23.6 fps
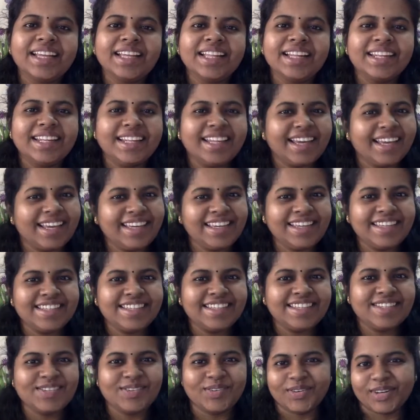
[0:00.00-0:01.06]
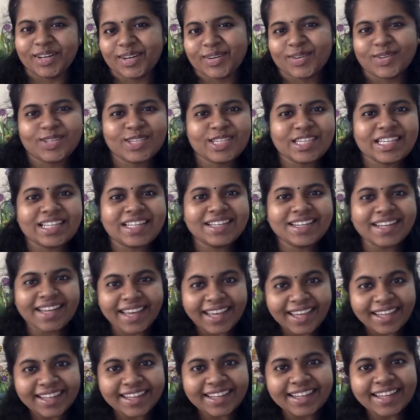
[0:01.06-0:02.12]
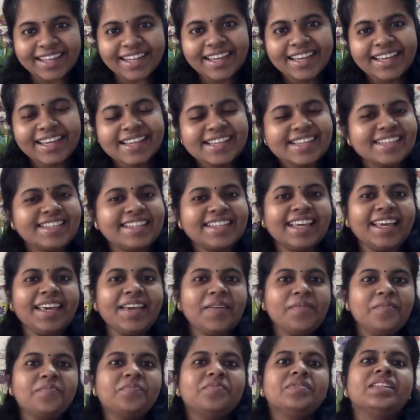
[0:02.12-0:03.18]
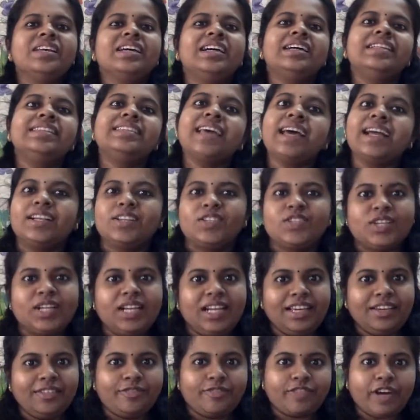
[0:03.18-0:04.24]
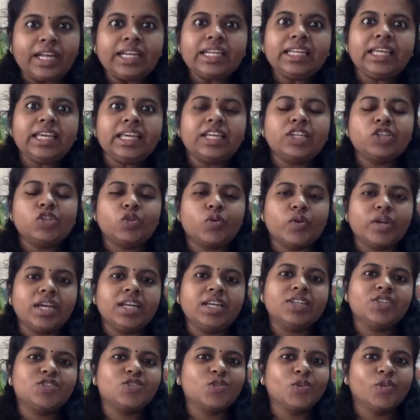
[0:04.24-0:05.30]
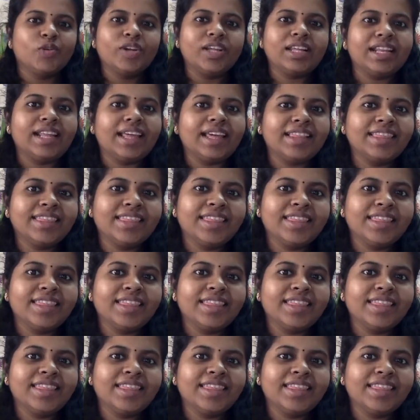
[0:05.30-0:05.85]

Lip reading: Nice story, no children? See, it's actually funny to read a story like